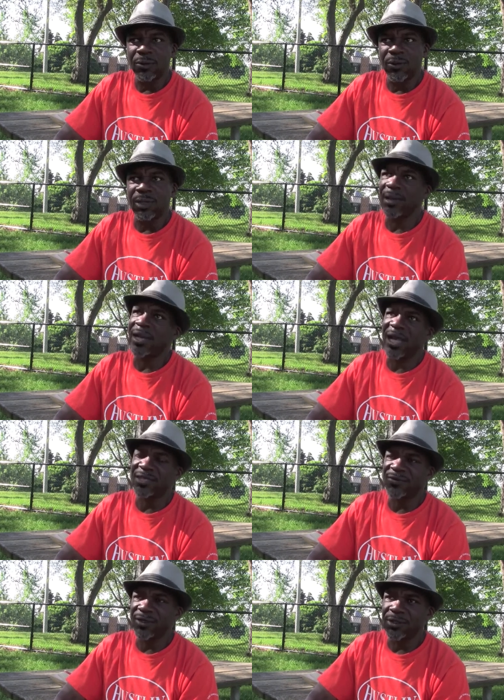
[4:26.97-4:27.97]
one of my
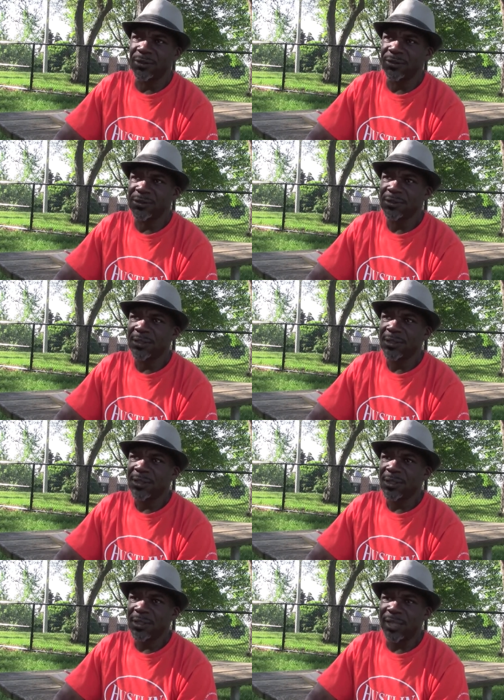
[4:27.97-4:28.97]
last videos,
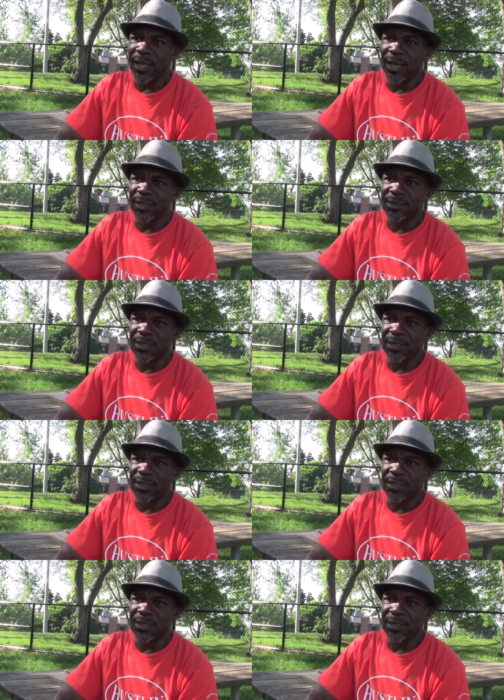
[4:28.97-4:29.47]
that